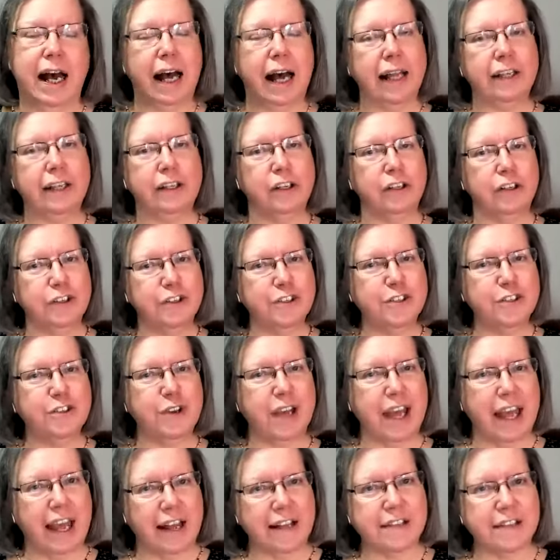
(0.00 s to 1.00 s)
I learned
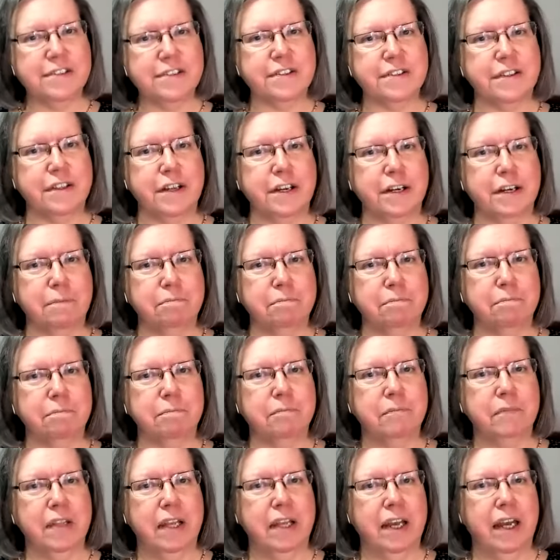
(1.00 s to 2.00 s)
to ask them
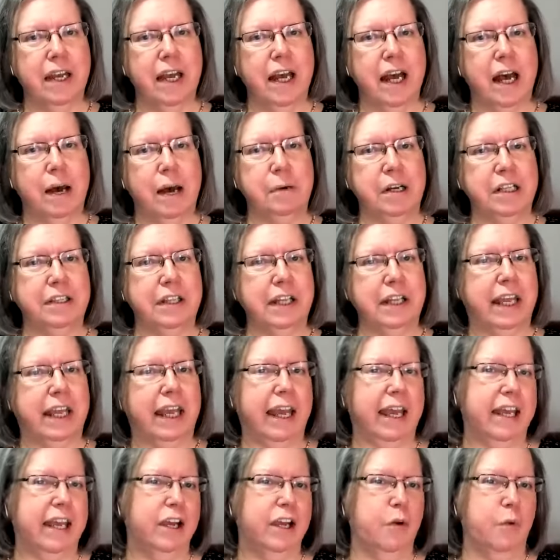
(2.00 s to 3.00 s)
about the
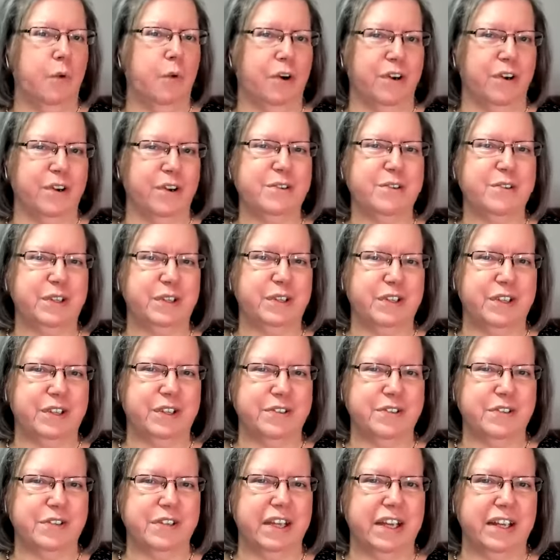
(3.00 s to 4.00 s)
gang wars at the
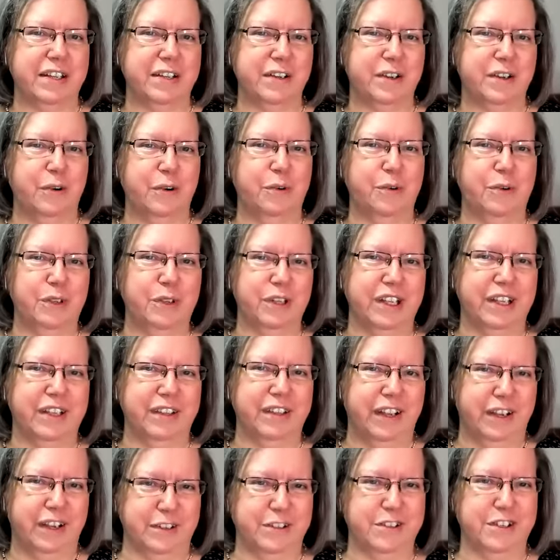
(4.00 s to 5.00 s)
school
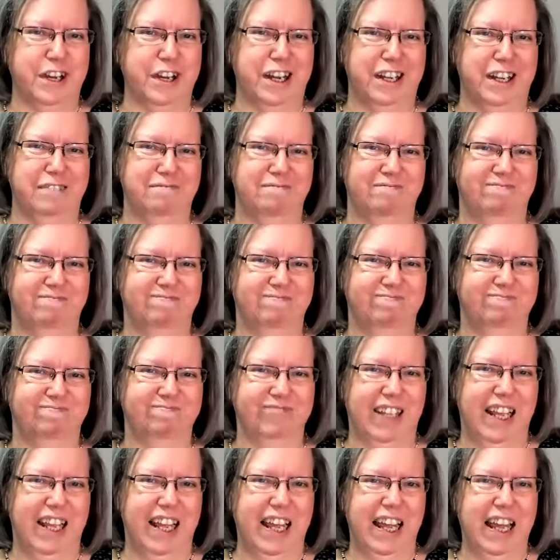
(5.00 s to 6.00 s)
in their time.
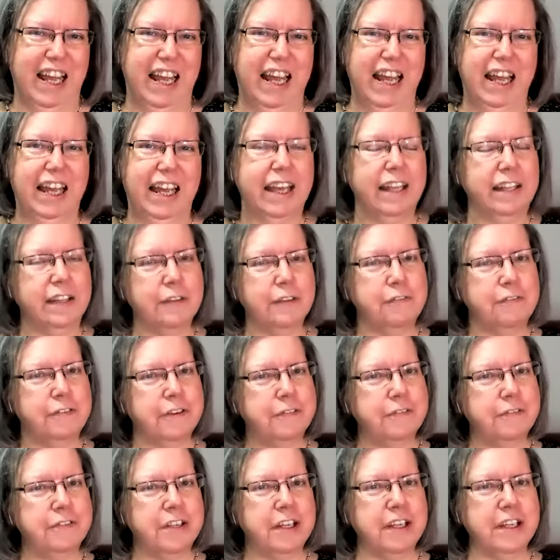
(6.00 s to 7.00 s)
In the
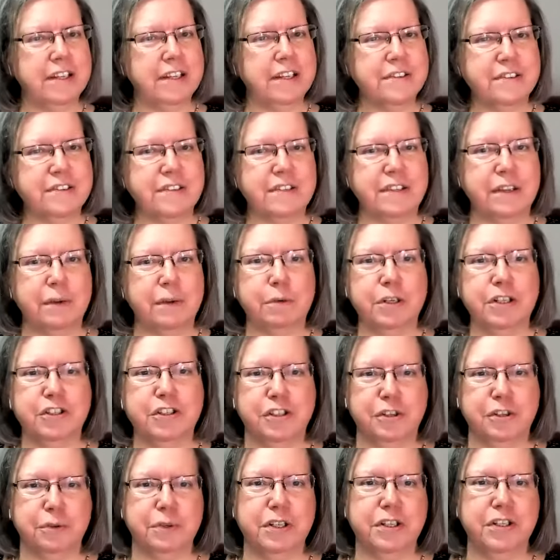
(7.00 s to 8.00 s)
50s, there were
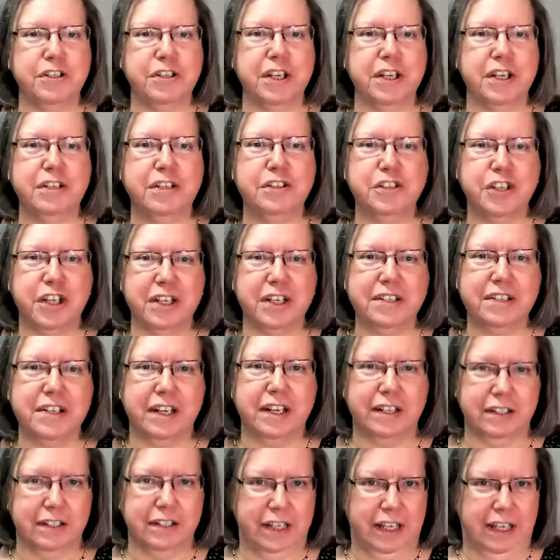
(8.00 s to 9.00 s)
Jewish and
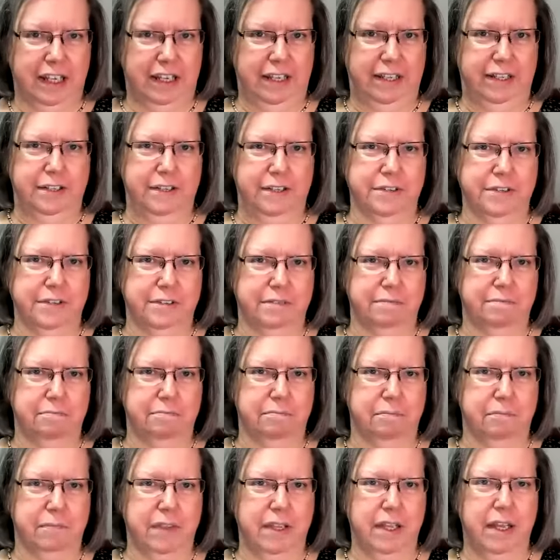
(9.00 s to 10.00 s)
Gentile gangs,
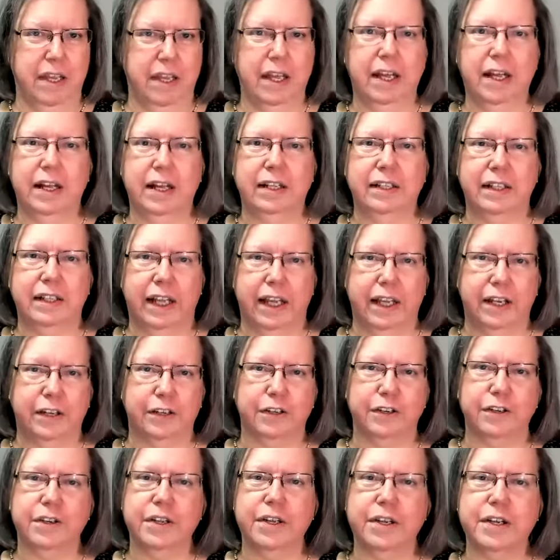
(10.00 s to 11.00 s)

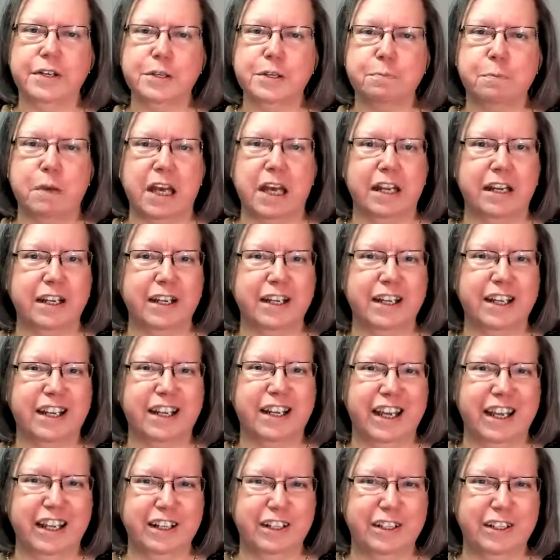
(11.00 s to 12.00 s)
later, Hispanic and
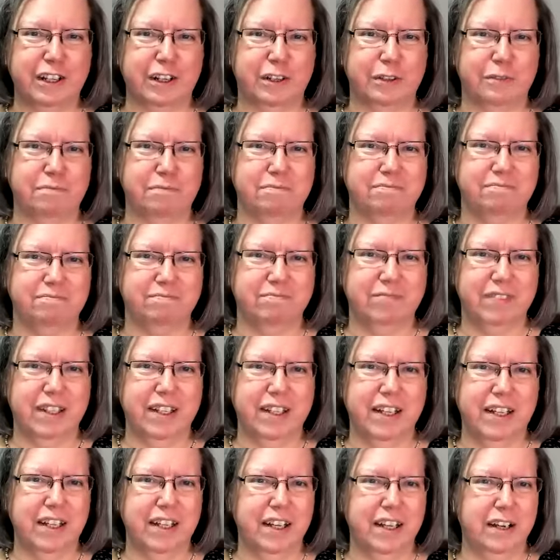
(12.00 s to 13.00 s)
Anglo,
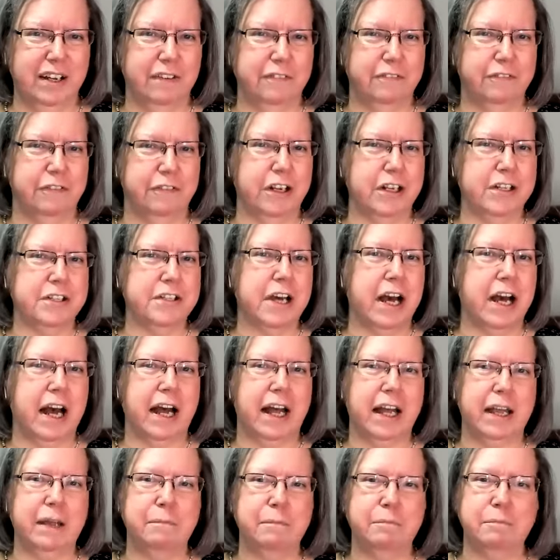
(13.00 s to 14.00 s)
for a
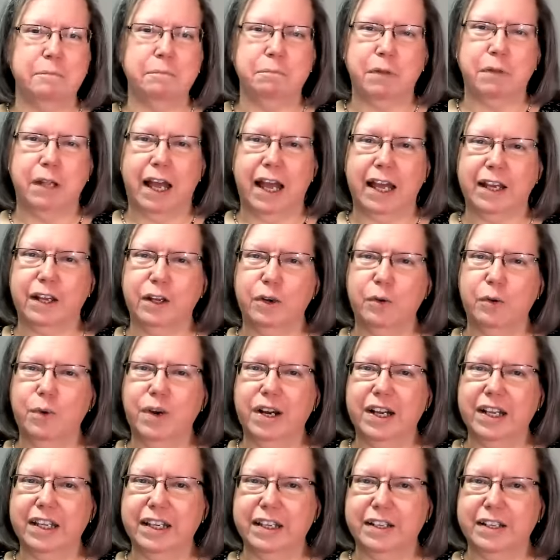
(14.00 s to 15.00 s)
time, black and
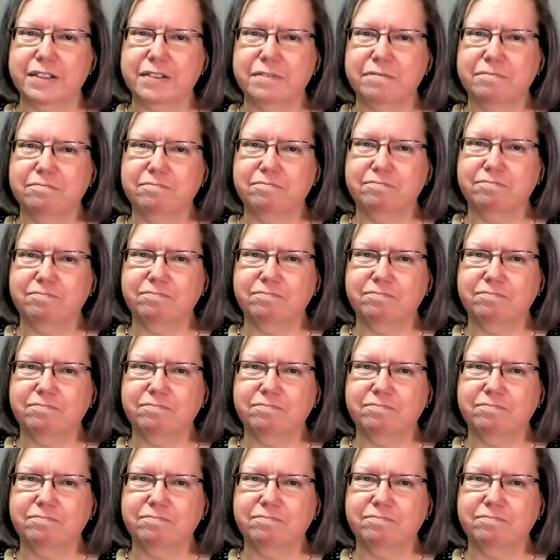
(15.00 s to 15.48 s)
white.